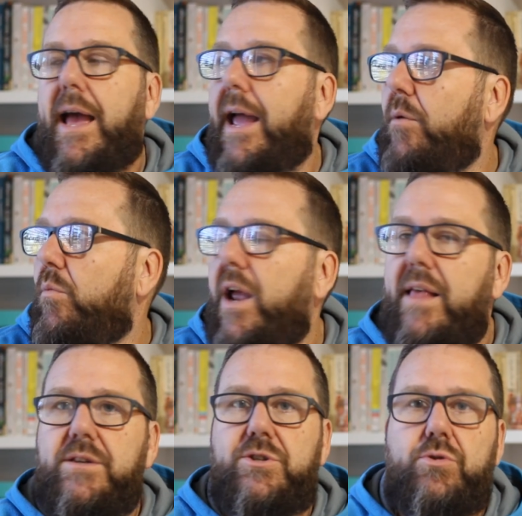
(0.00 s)
and
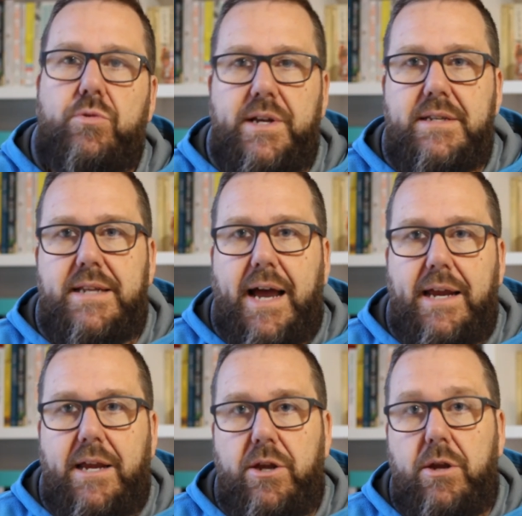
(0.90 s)
where the story is
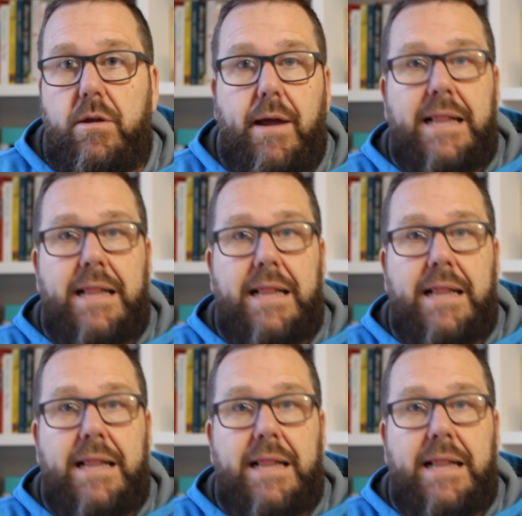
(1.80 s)
taking you.